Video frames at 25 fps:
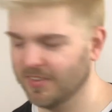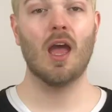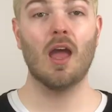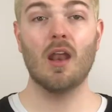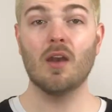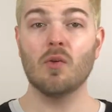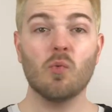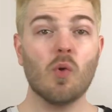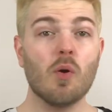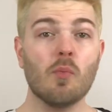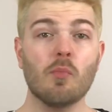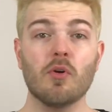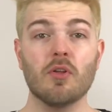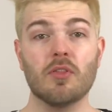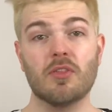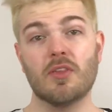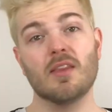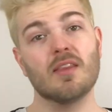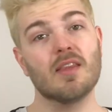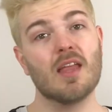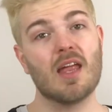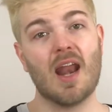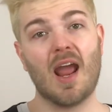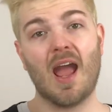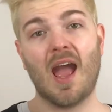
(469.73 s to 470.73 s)
And one more
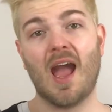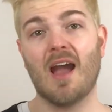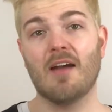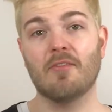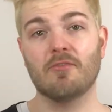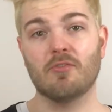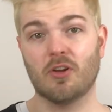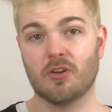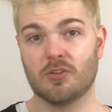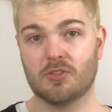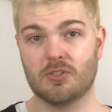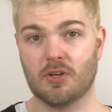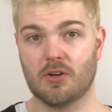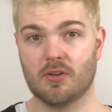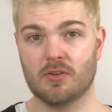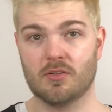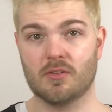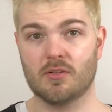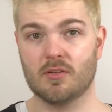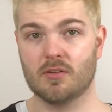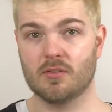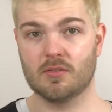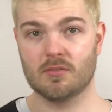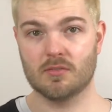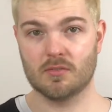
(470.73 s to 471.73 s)
thing that I have not
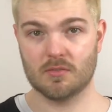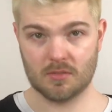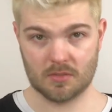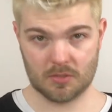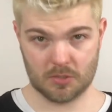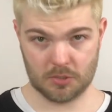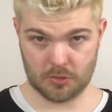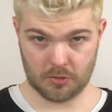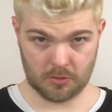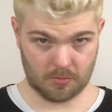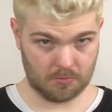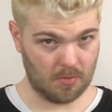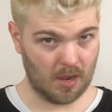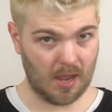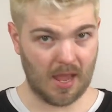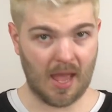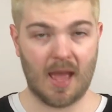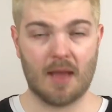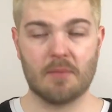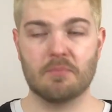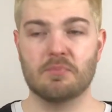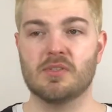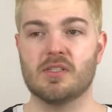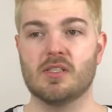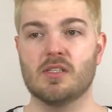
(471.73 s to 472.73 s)
done during my
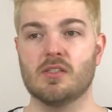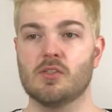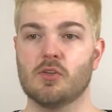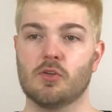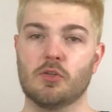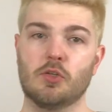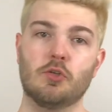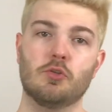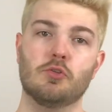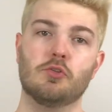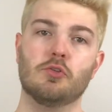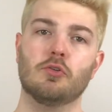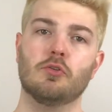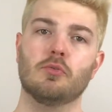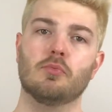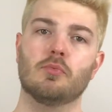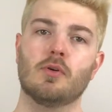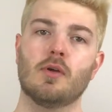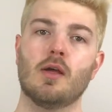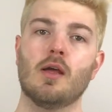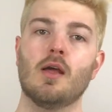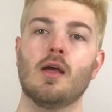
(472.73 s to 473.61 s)
absence on YouTube